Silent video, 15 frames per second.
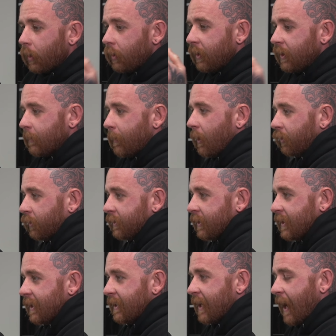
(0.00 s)
You need to be able to
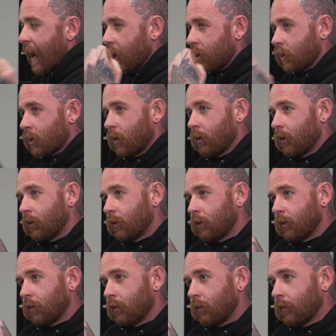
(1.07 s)
detach
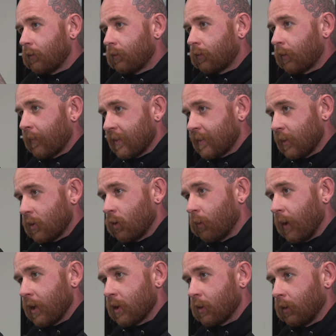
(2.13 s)
from the
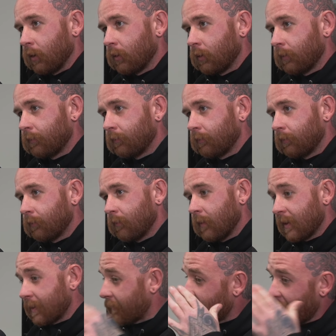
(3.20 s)
situation.
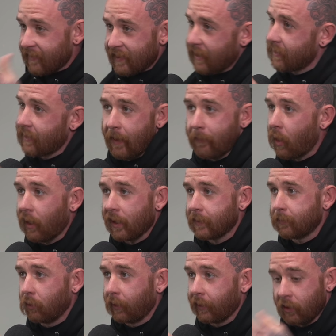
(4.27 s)
And sometimes that's not
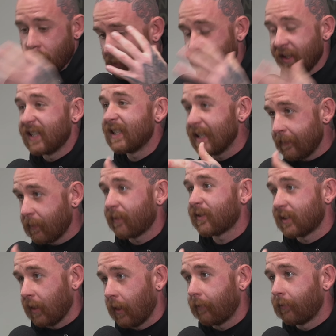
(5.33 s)
possible. Like you're in the deep of
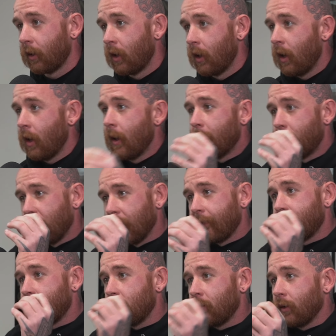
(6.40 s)
stuff. But
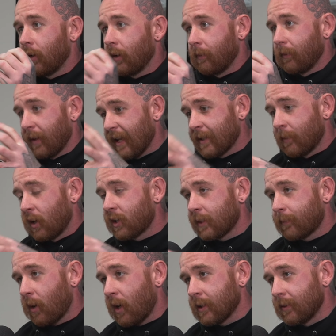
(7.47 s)
if as much
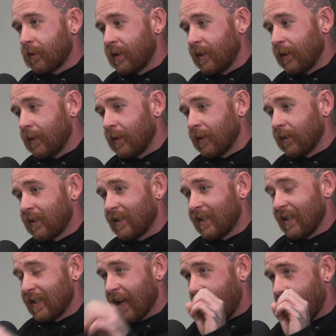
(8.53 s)
as possible, you need to
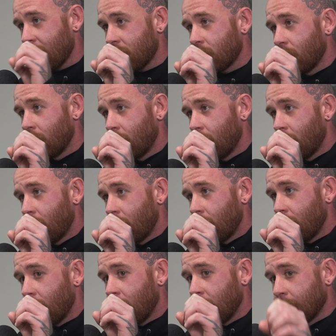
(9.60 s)
detach
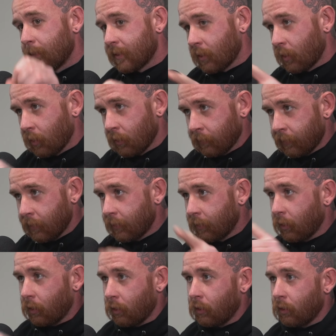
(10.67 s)
and observe
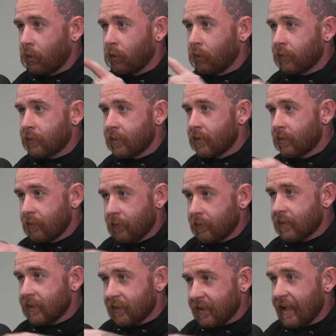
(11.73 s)
the whole
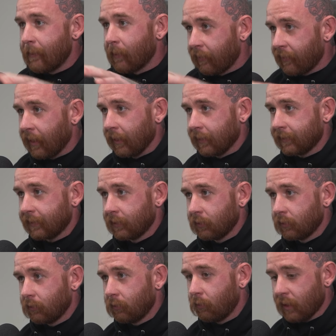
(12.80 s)
scheme of things.
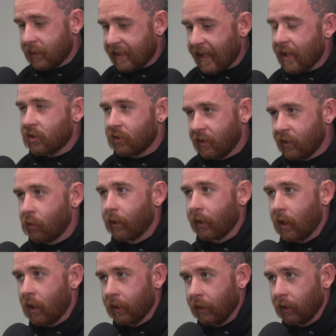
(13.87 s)
What's actually going
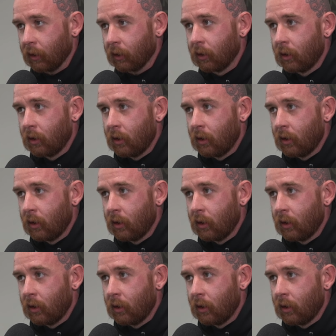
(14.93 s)
on here?